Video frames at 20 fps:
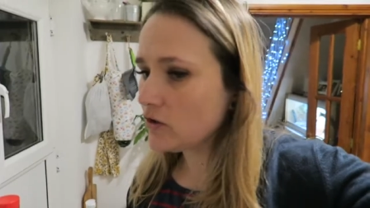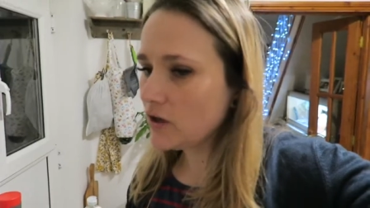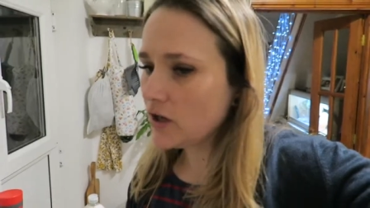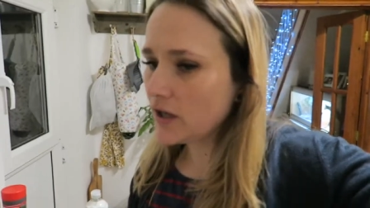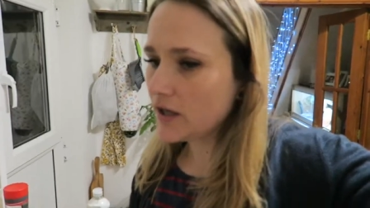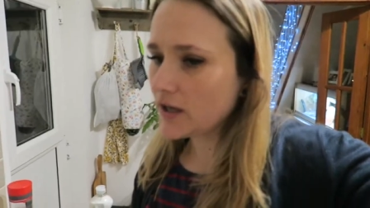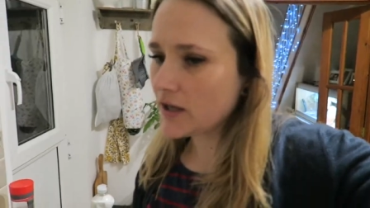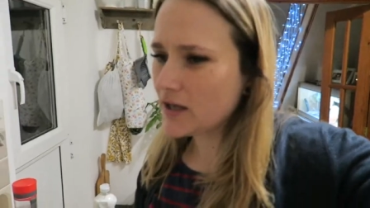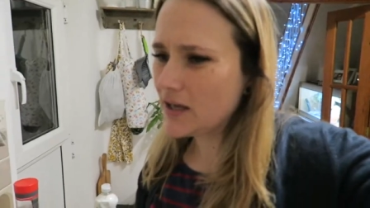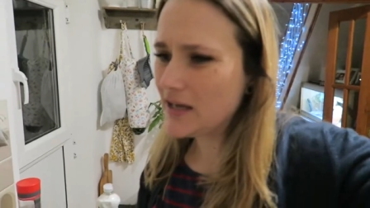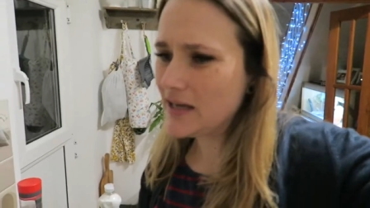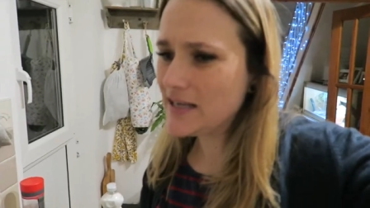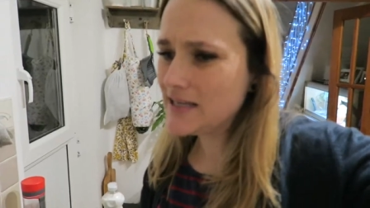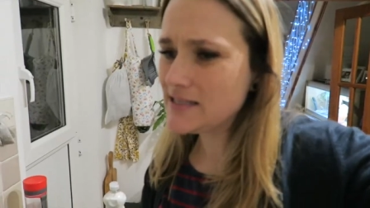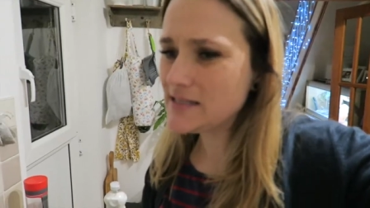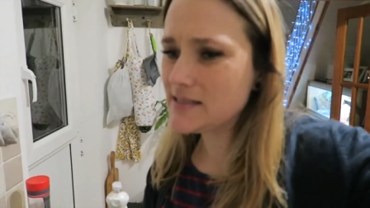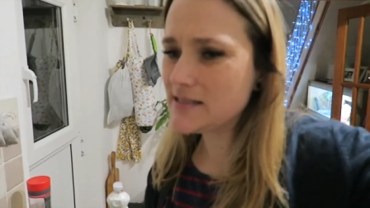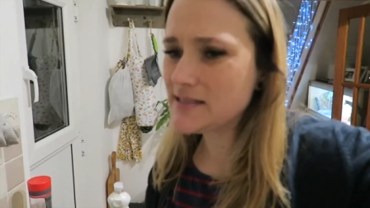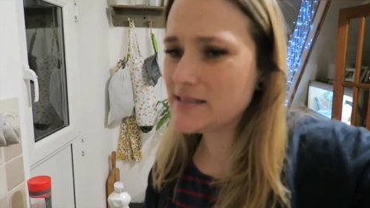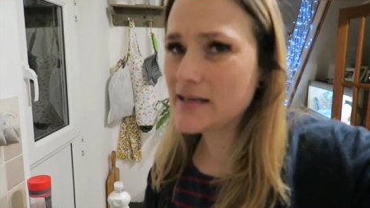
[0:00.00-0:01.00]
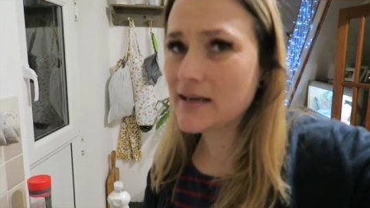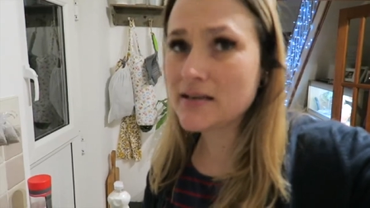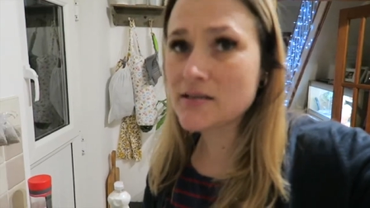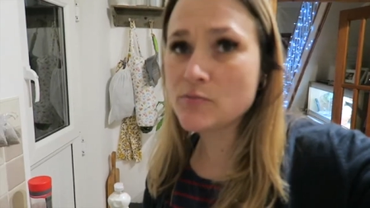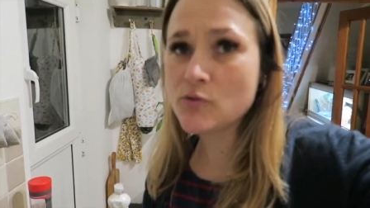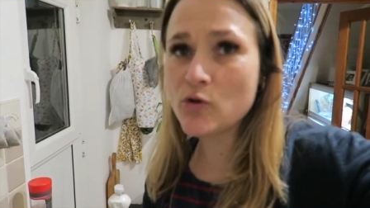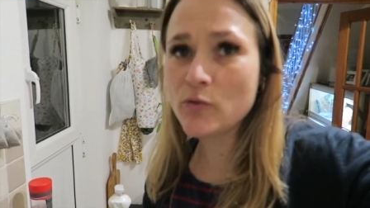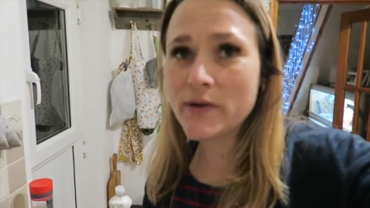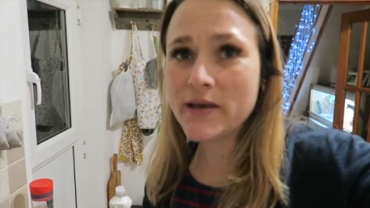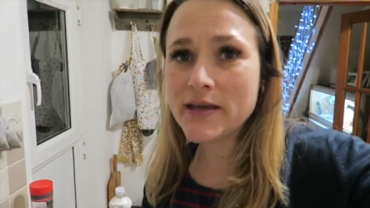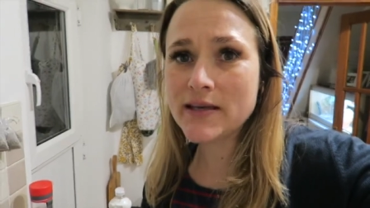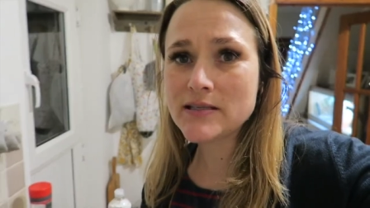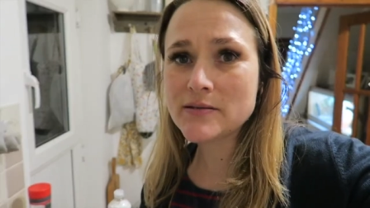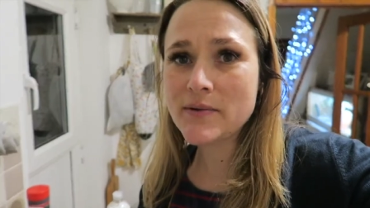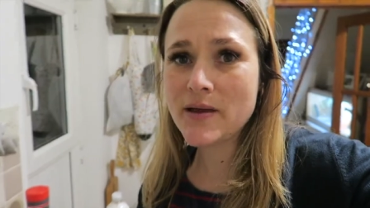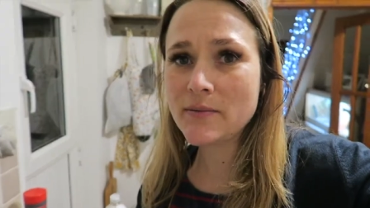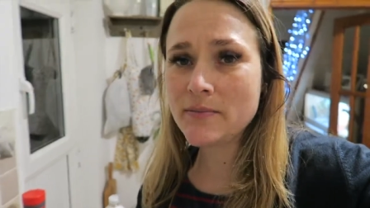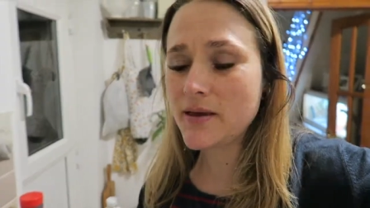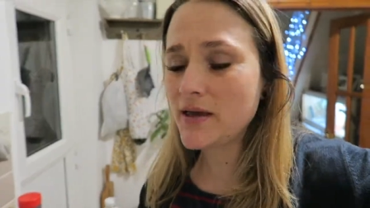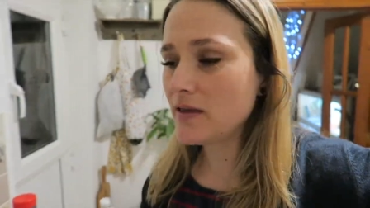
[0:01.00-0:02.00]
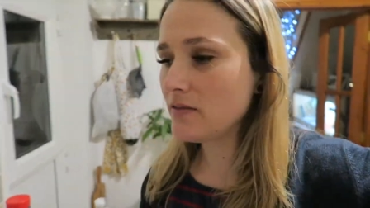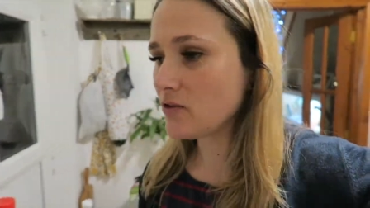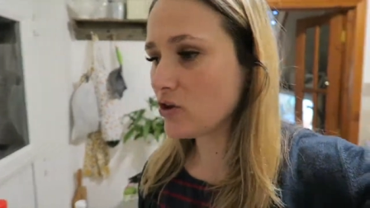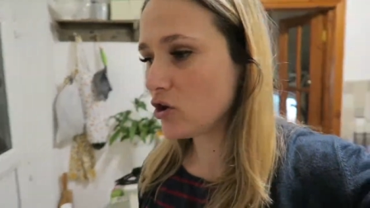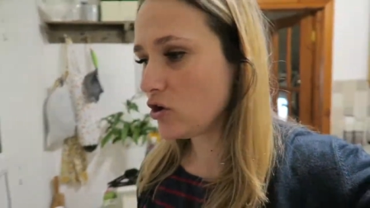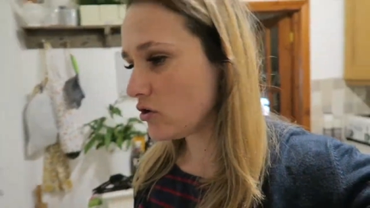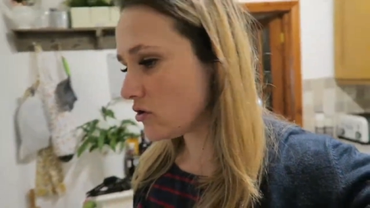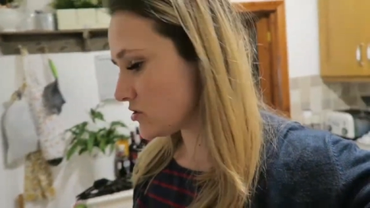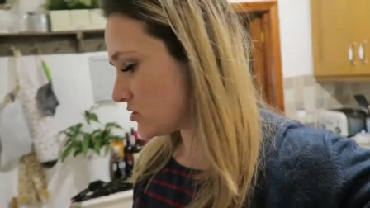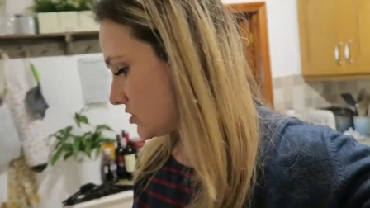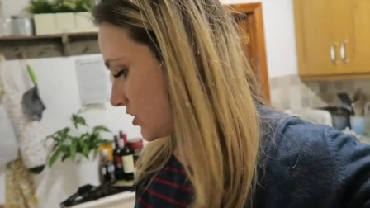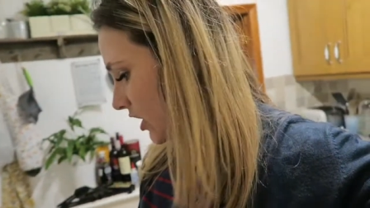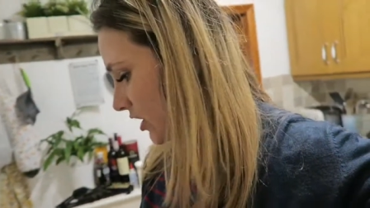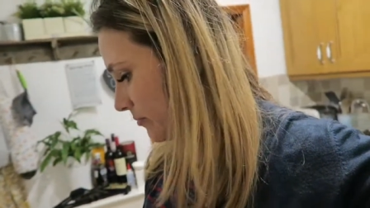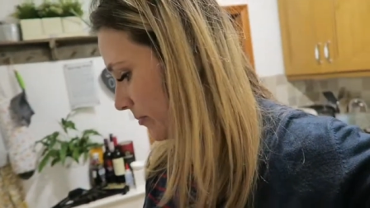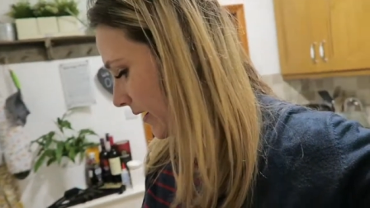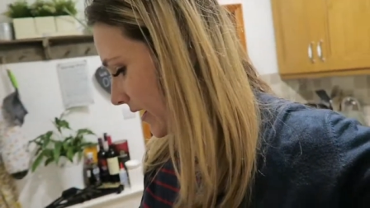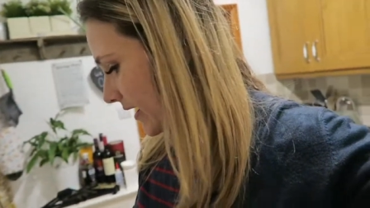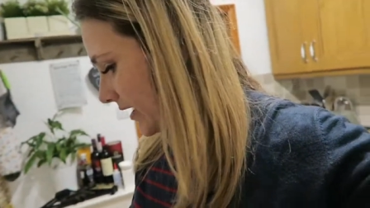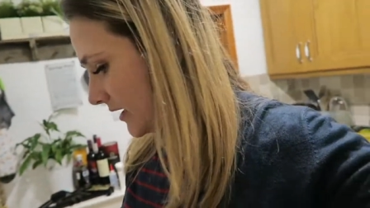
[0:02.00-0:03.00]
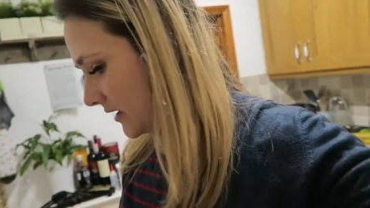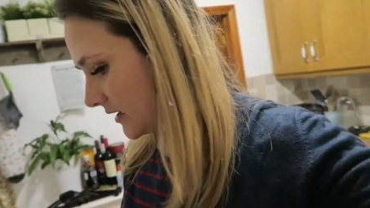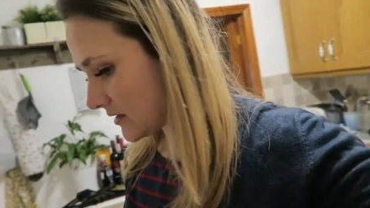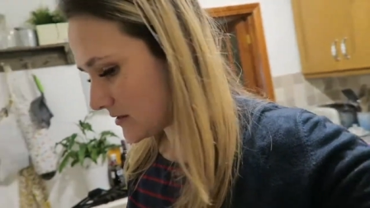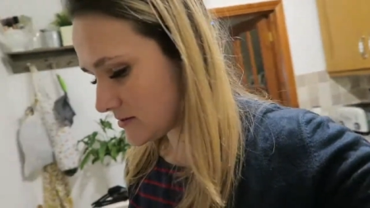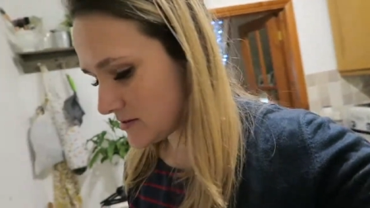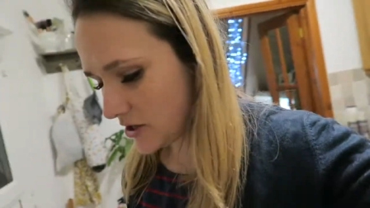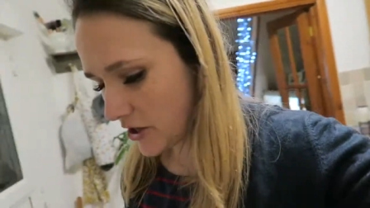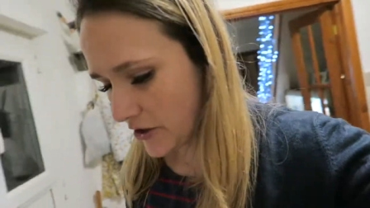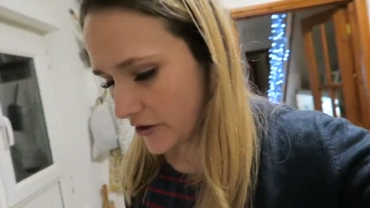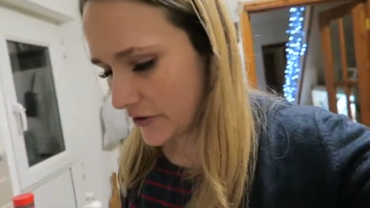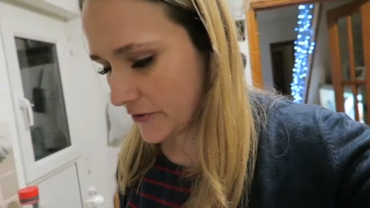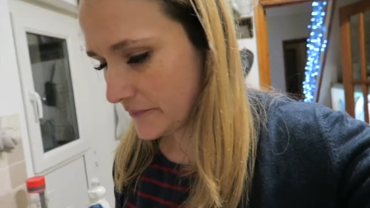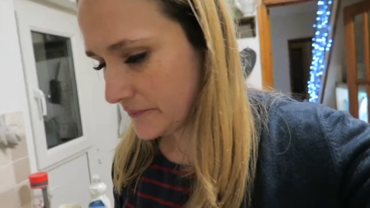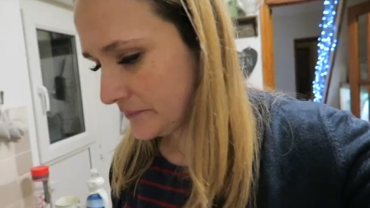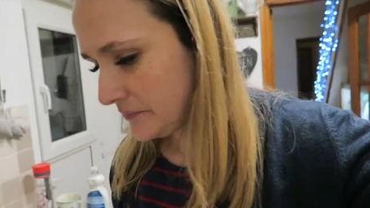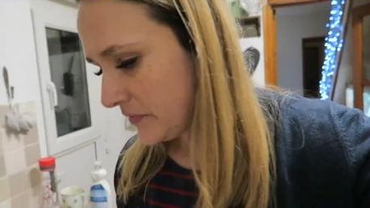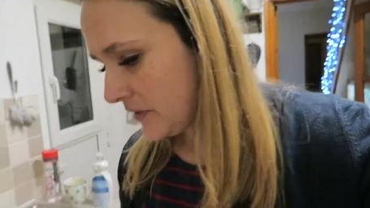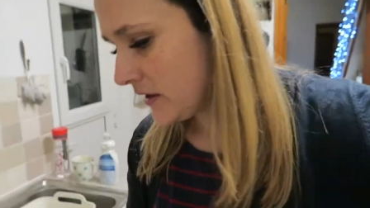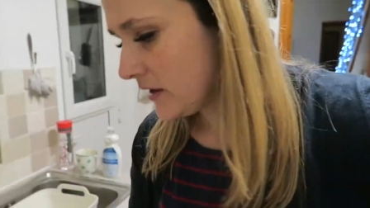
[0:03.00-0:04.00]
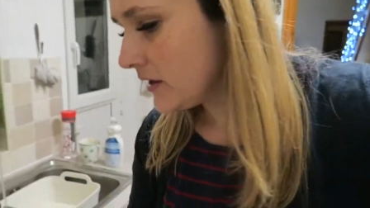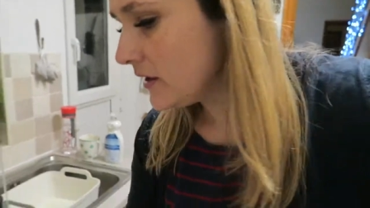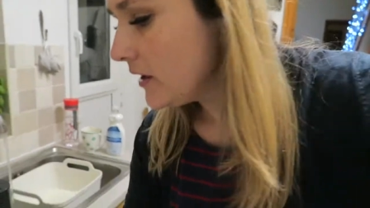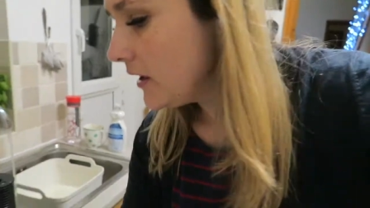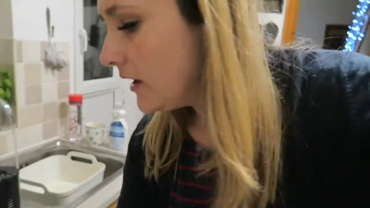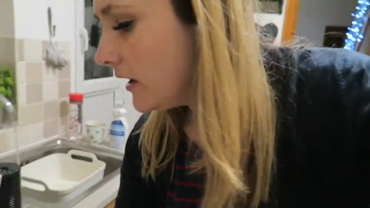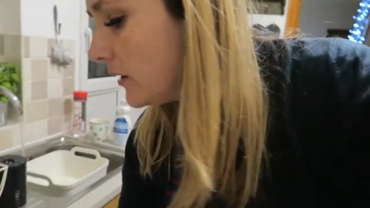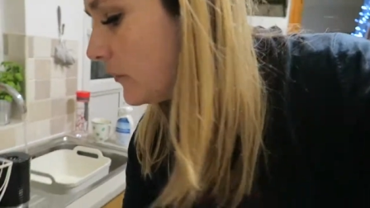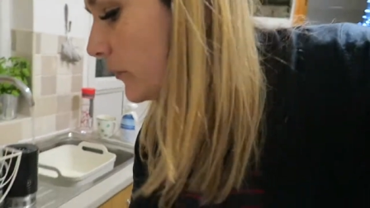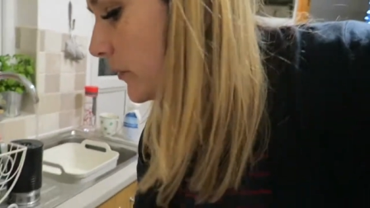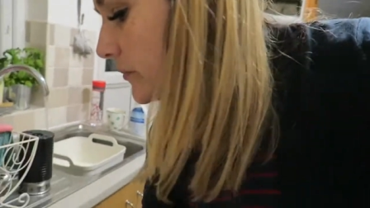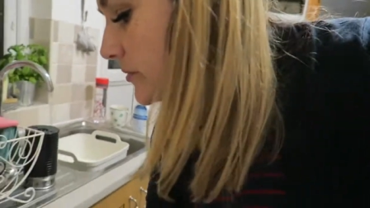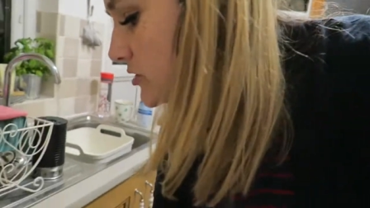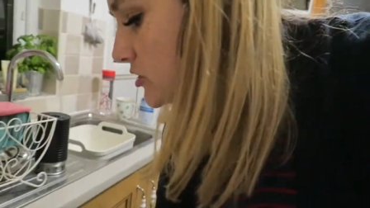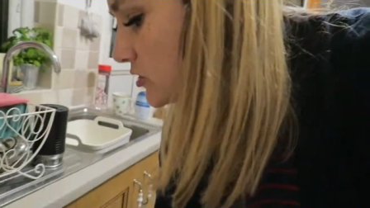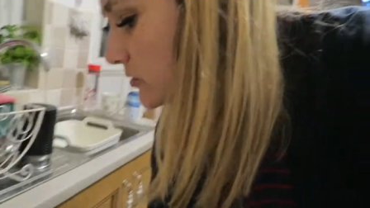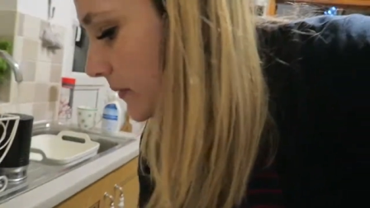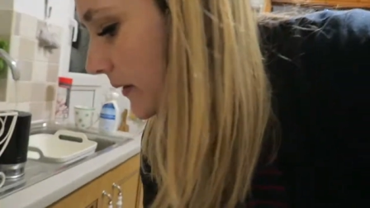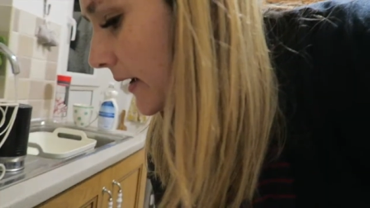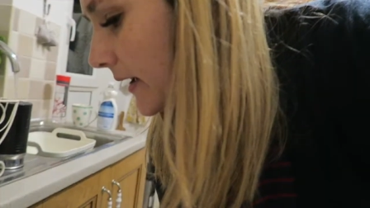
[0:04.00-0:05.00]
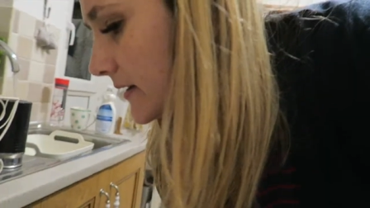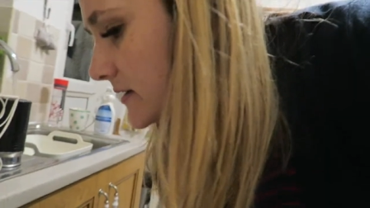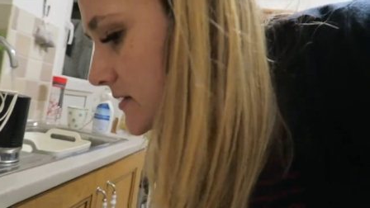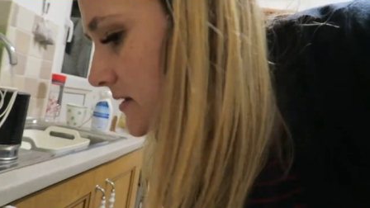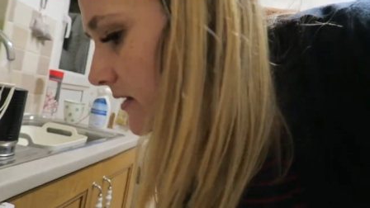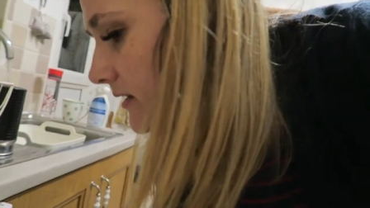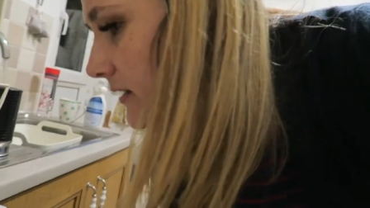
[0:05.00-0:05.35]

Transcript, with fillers: got like six more weeks maybe and the clocks go back. So it won't be too bad.